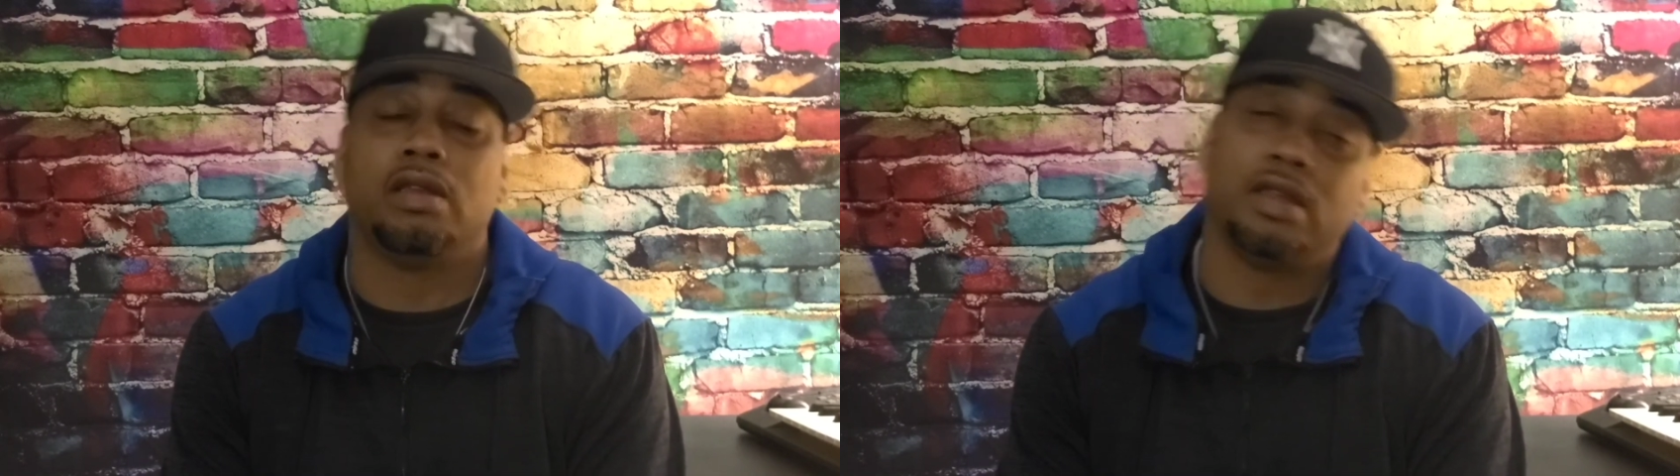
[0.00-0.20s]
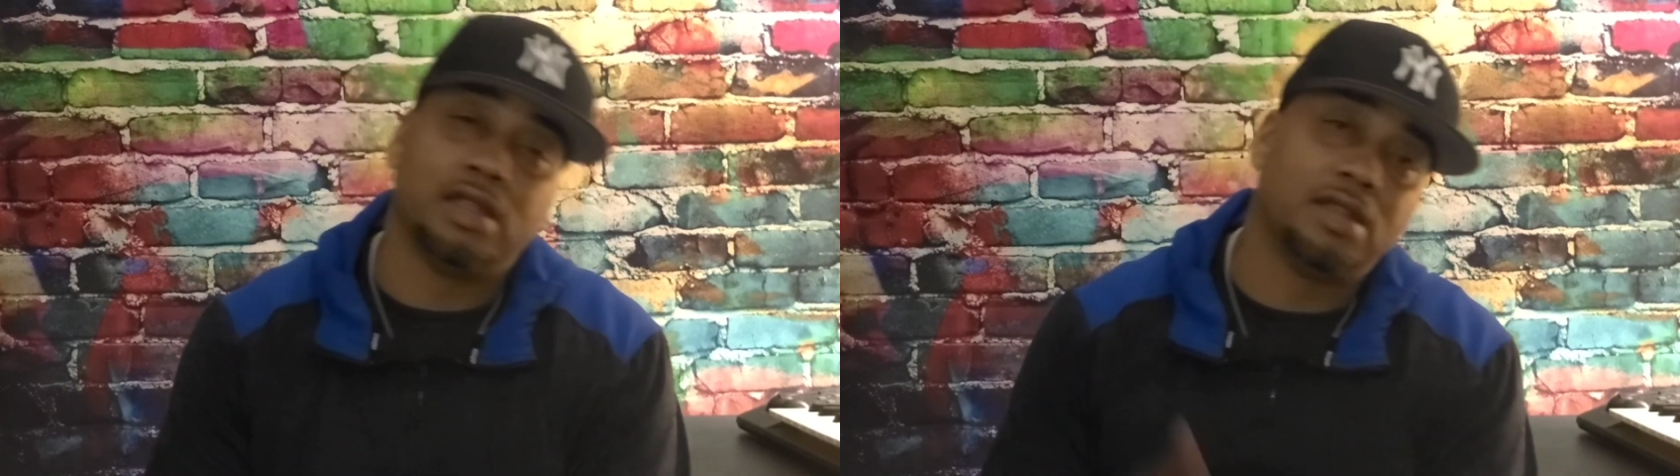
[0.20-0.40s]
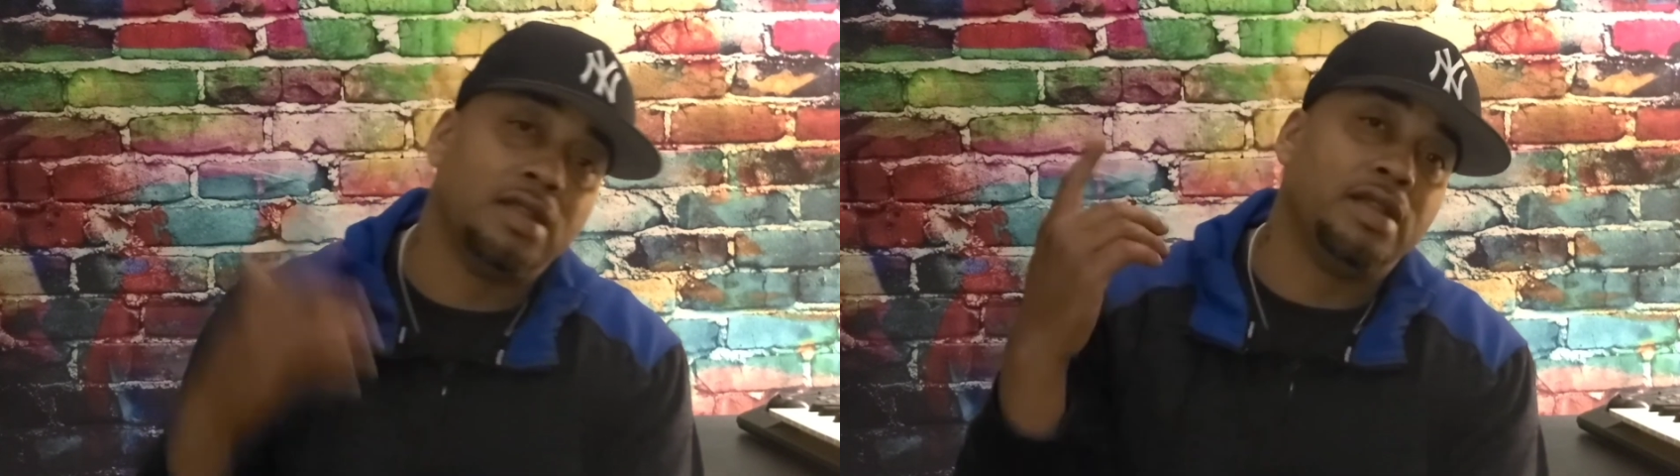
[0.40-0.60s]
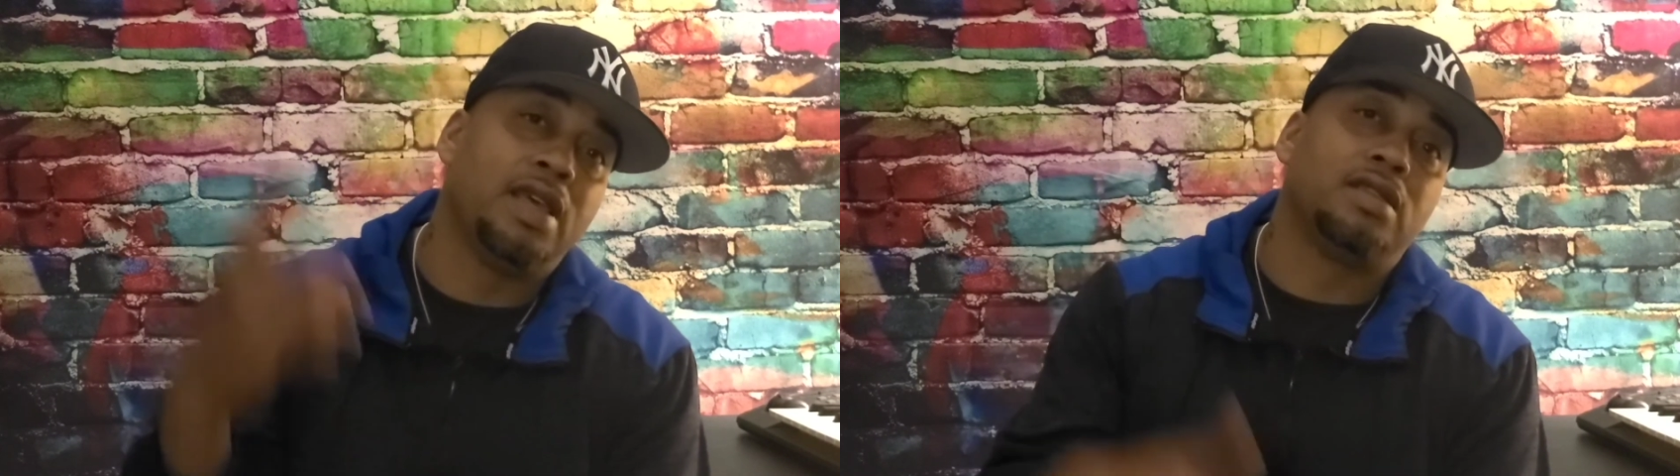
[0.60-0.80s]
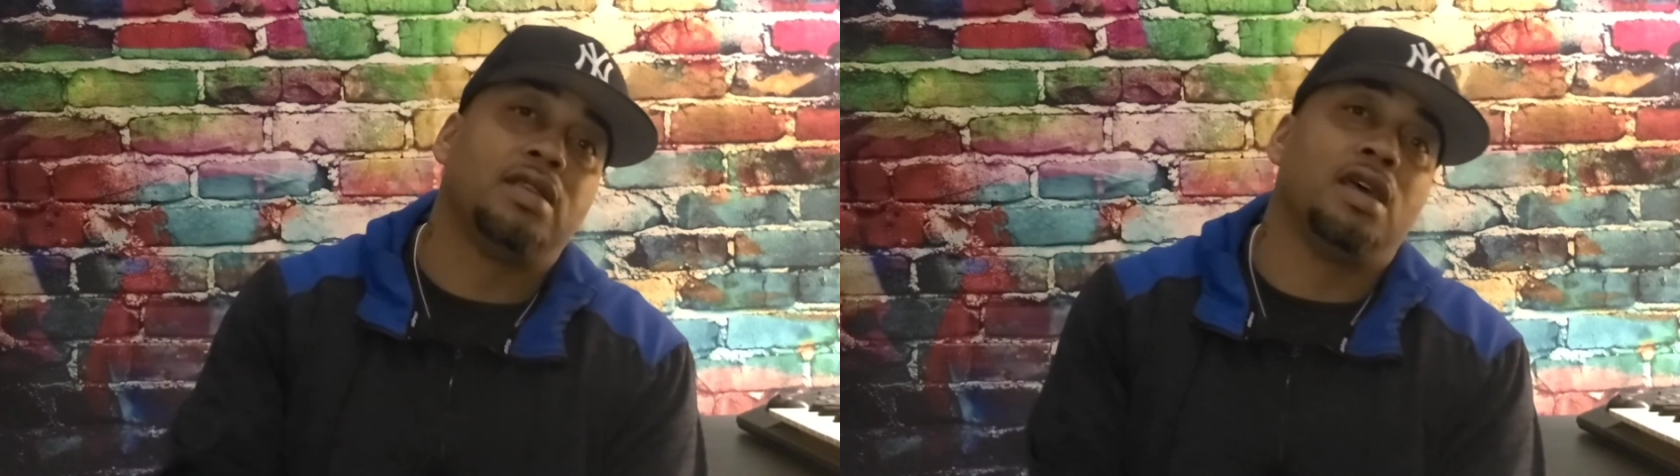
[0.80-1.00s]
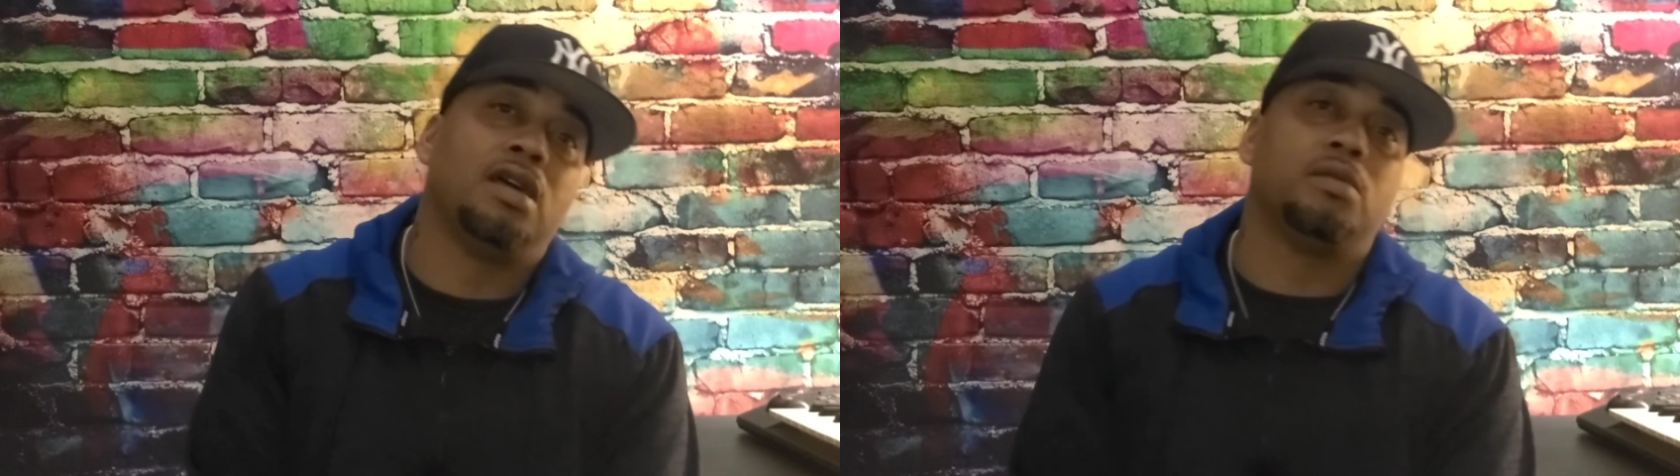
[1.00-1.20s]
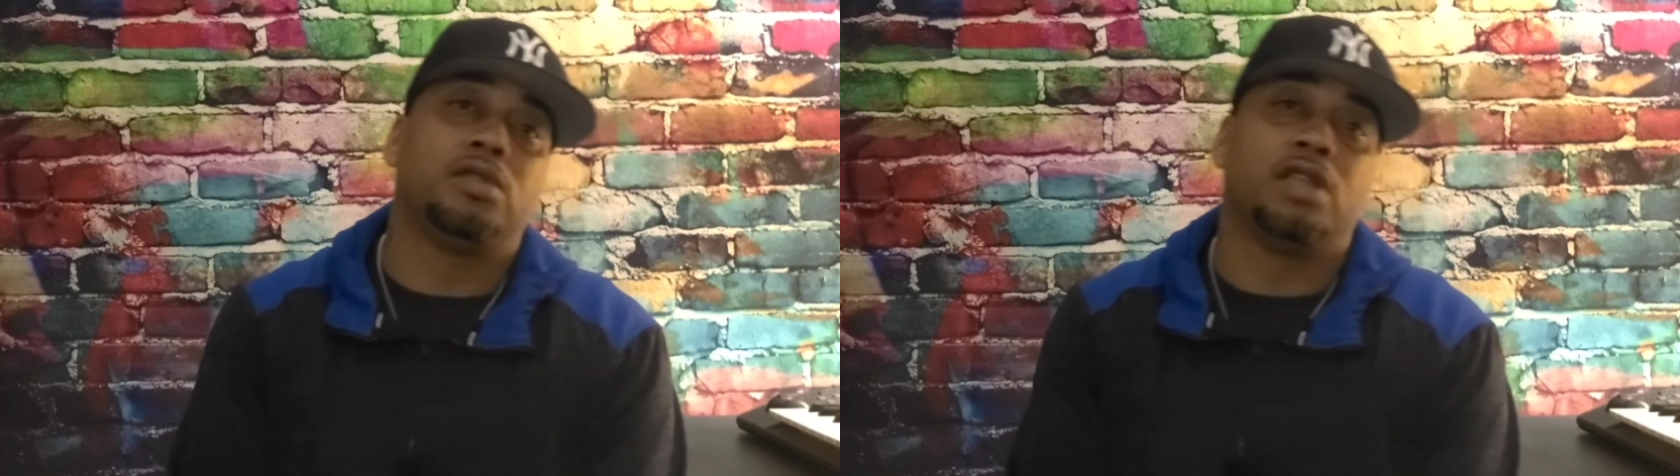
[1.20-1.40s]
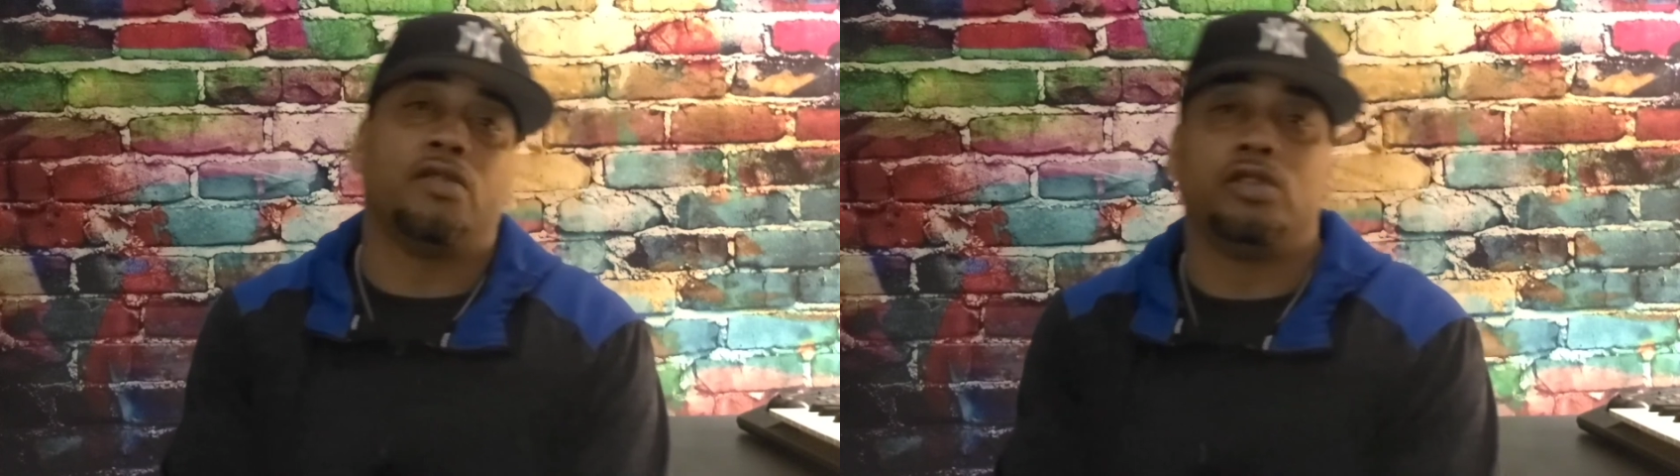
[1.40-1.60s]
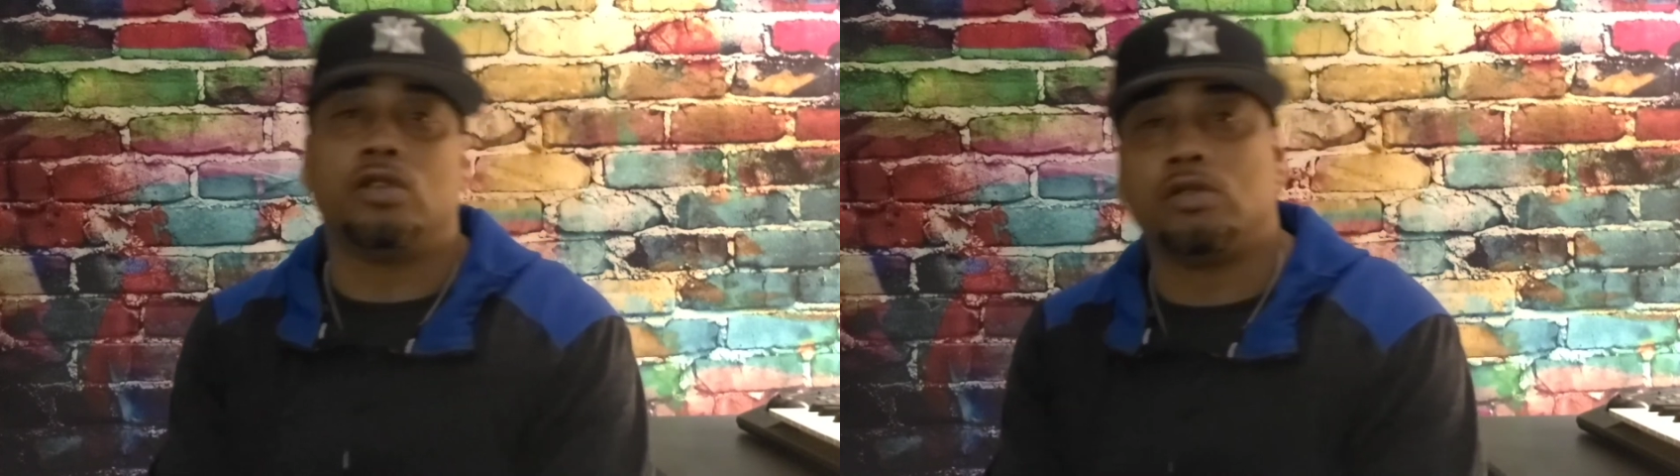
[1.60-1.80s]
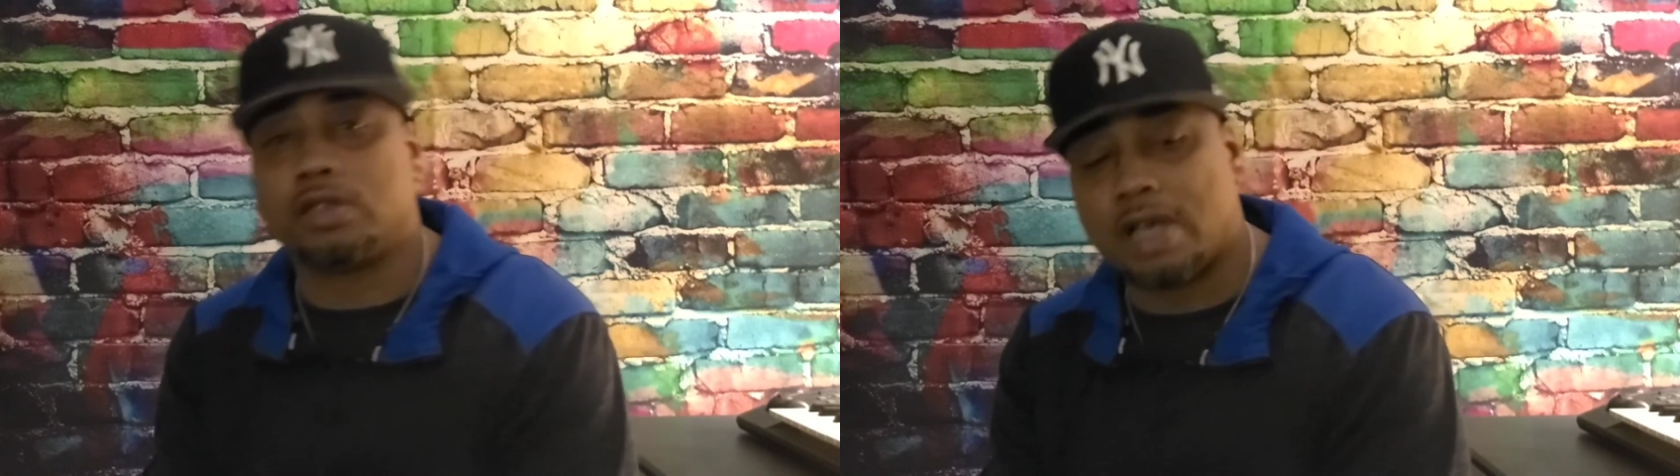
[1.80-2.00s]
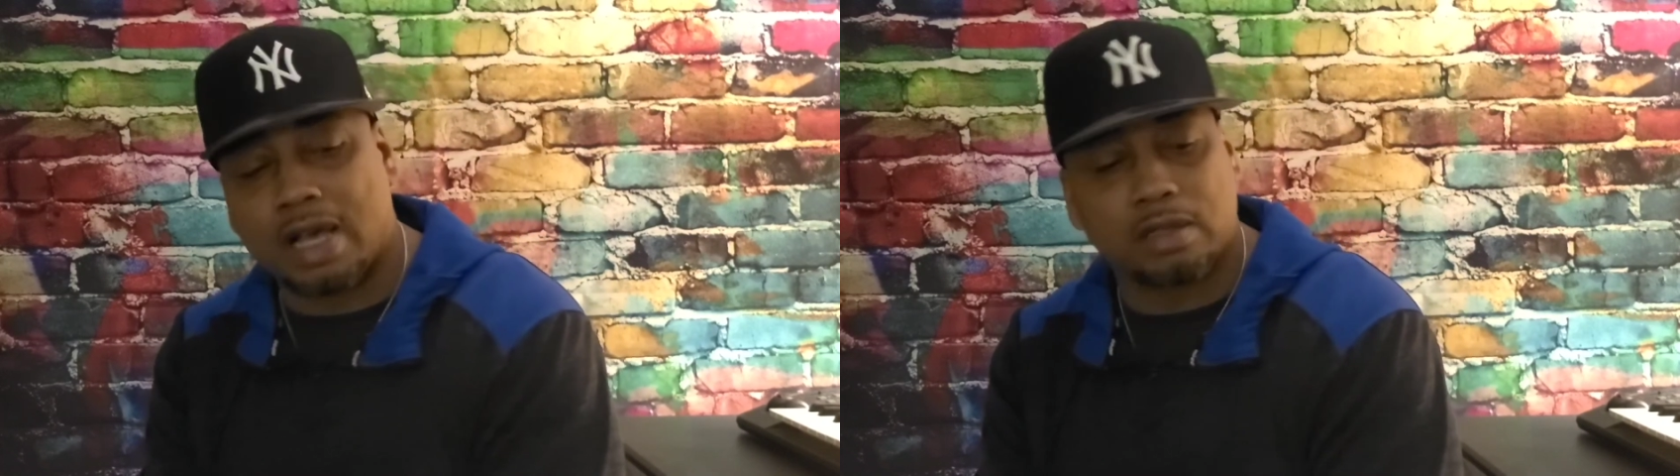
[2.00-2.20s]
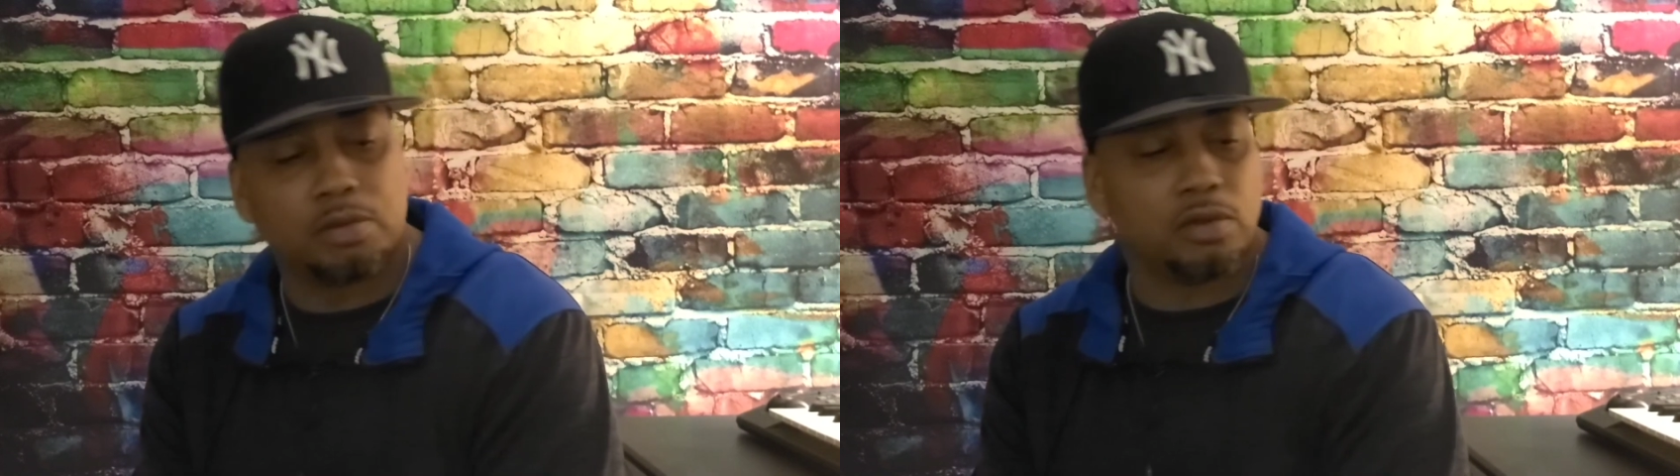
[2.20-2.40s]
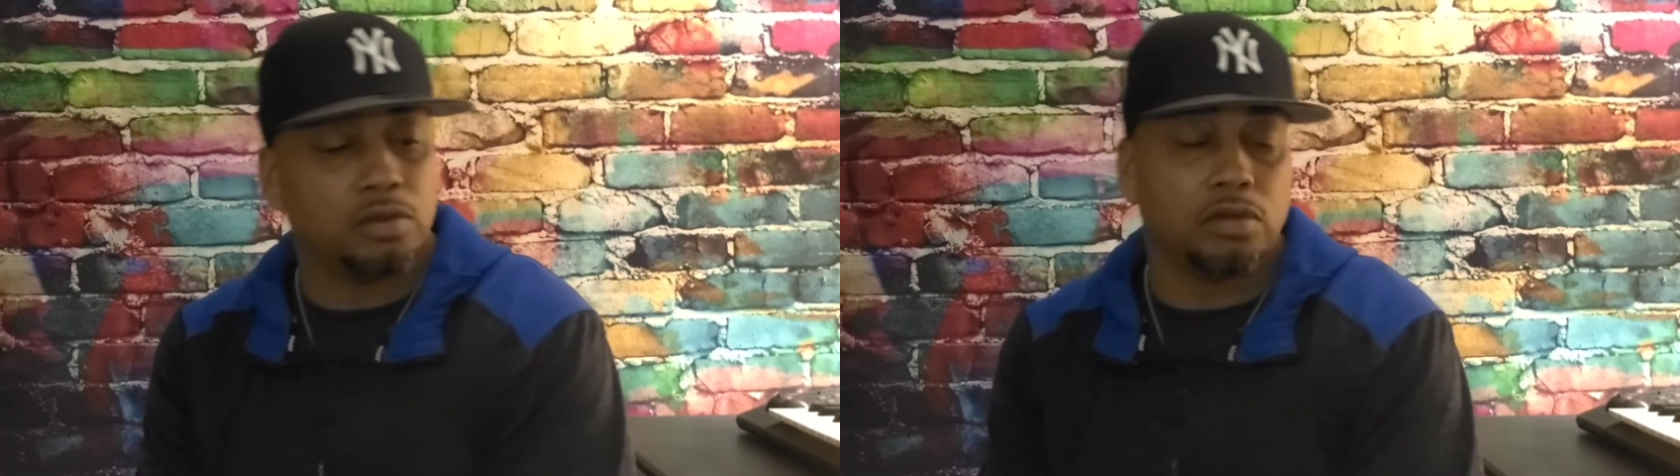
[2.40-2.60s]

Until the next time, Terry Jones Gospel.